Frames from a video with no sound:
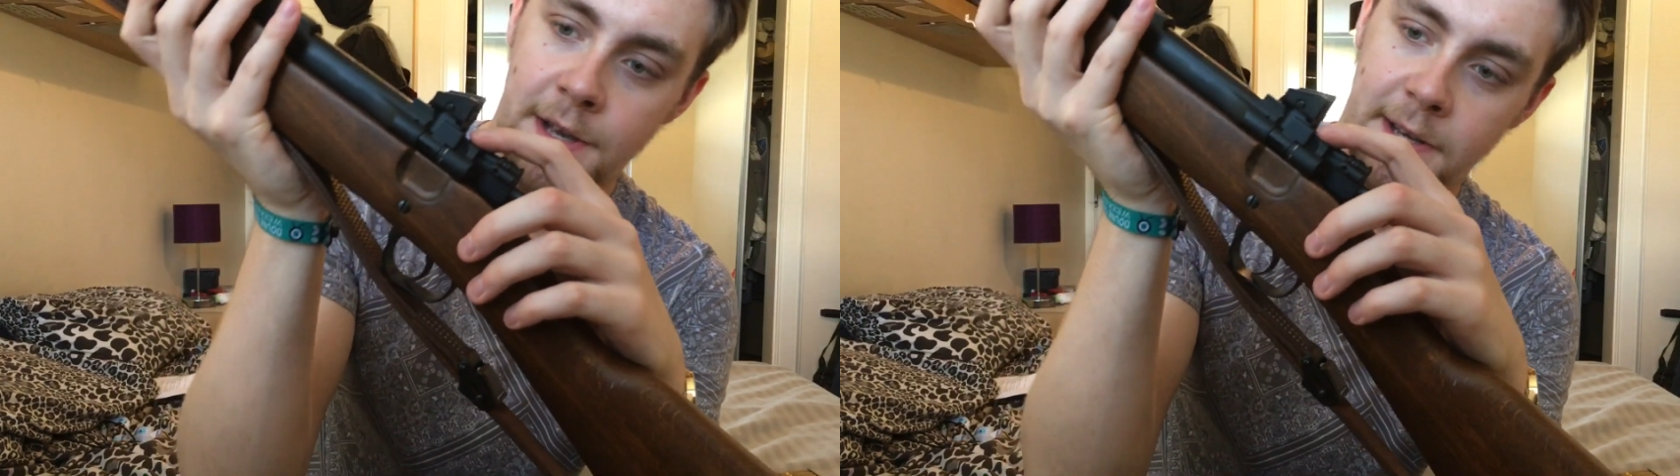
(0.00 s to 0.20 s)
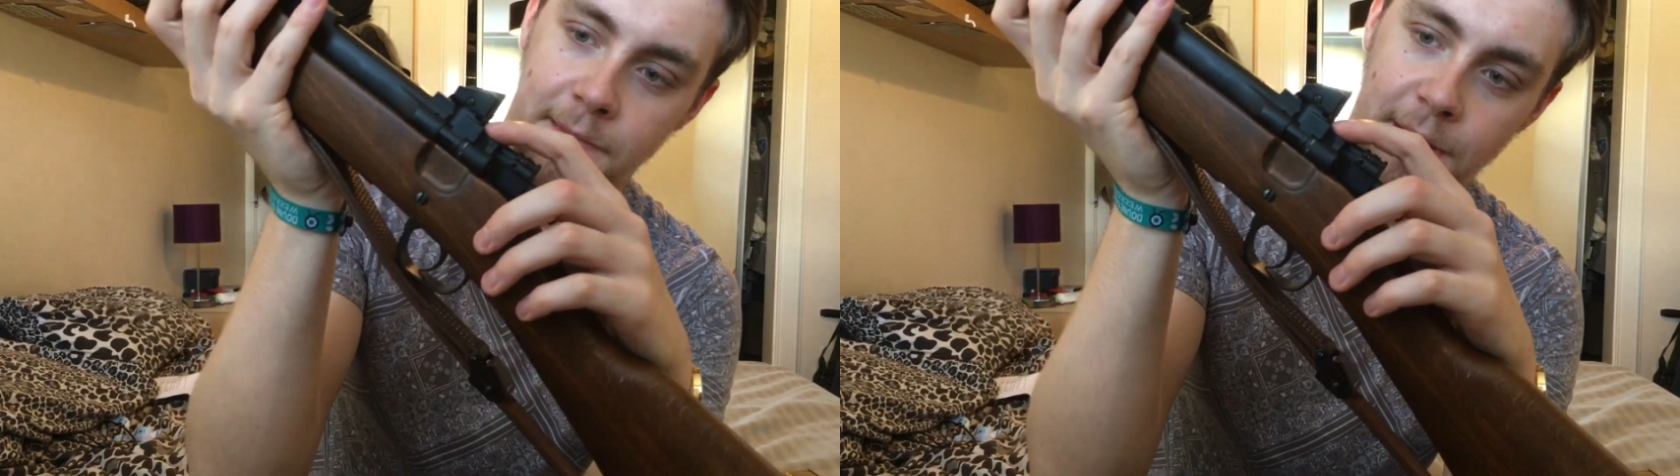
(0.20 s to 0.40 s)

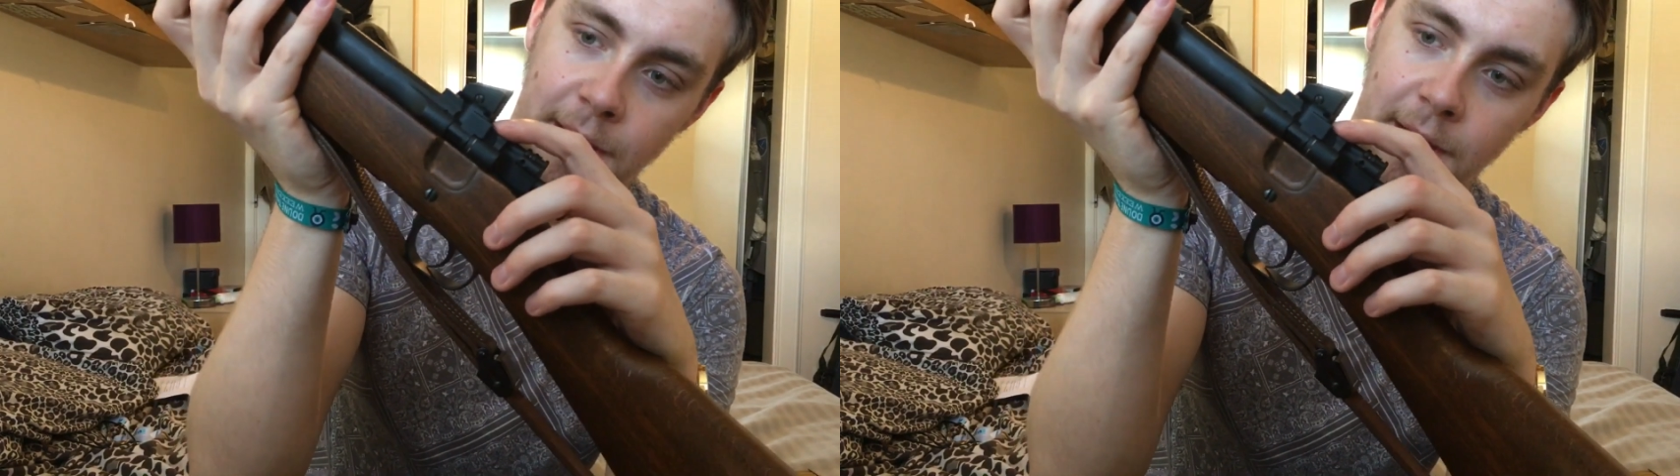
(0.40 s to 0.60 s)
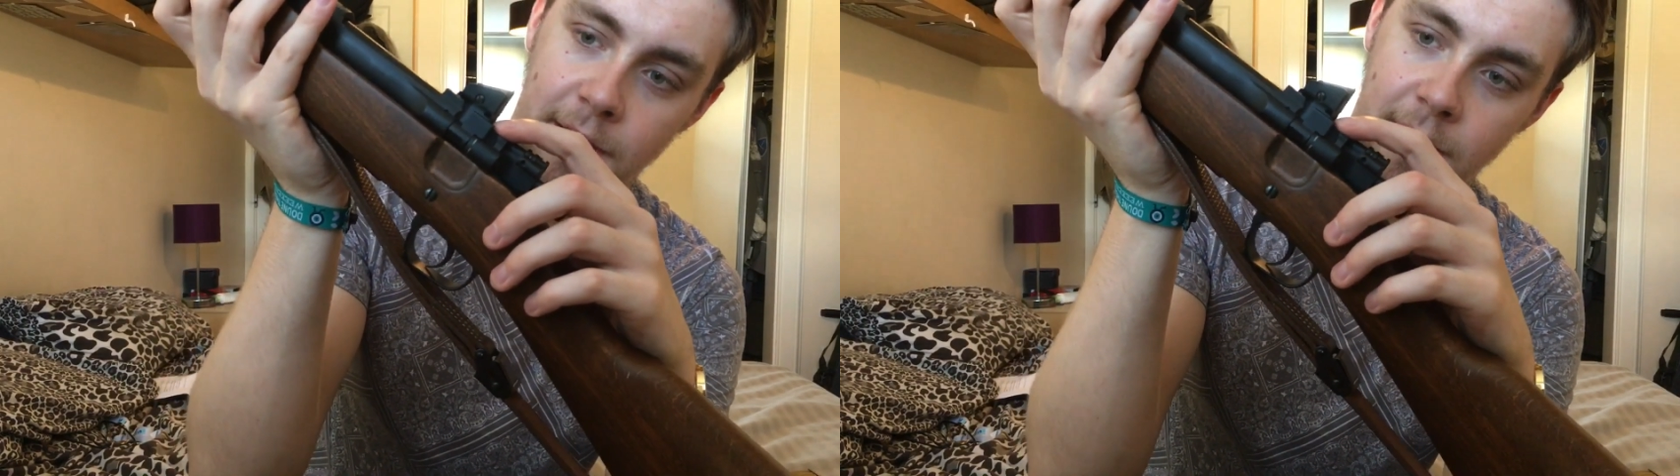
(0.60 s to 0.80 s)

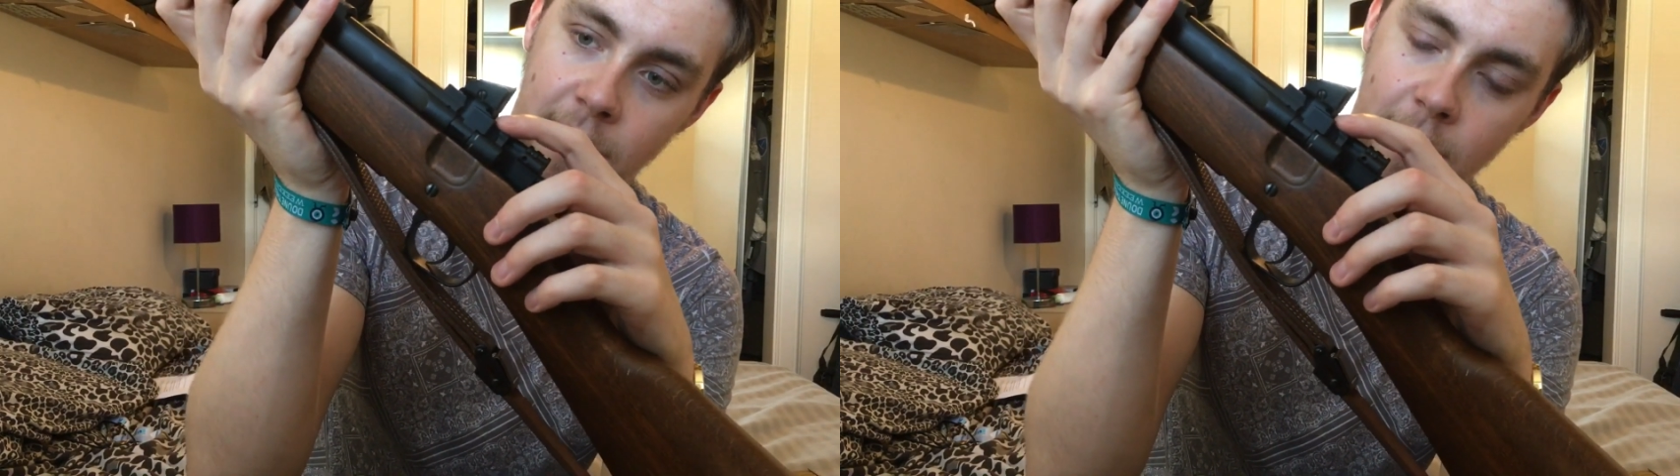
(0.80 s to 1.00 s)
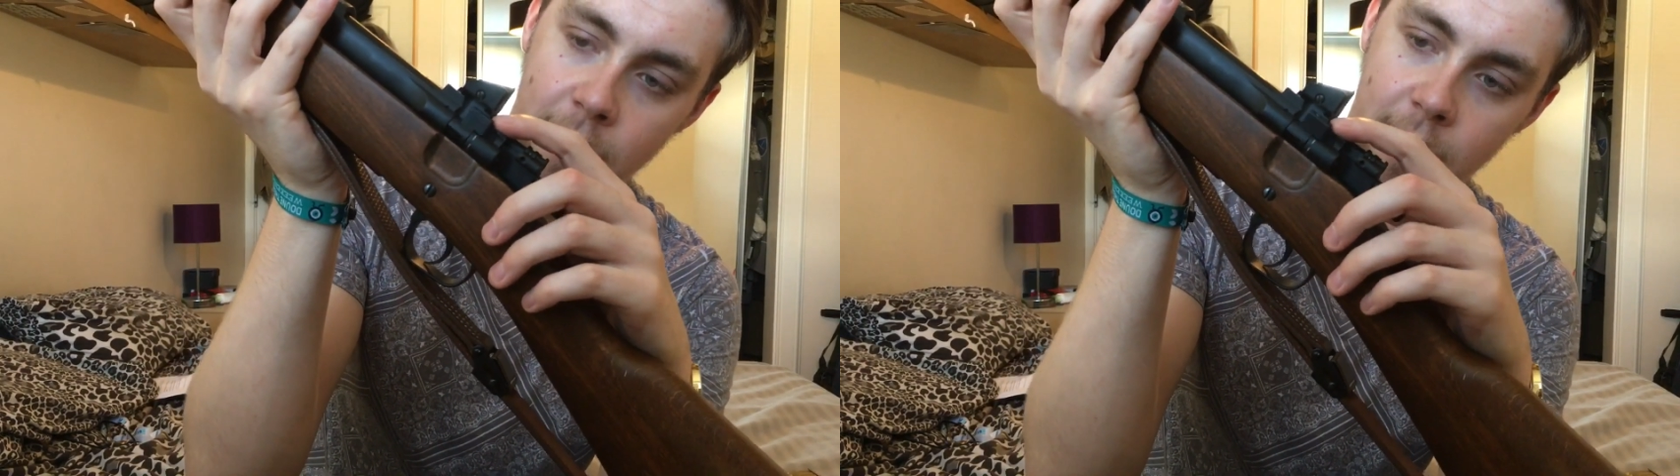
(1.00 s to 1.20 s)
simply
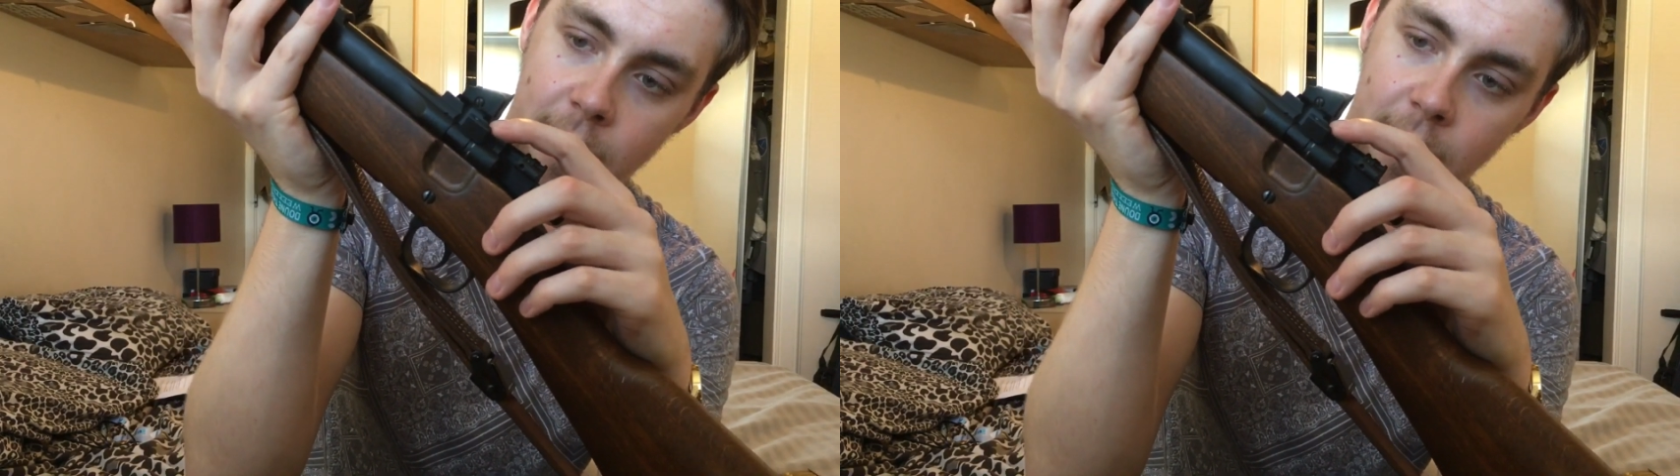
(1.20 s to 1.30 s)
here,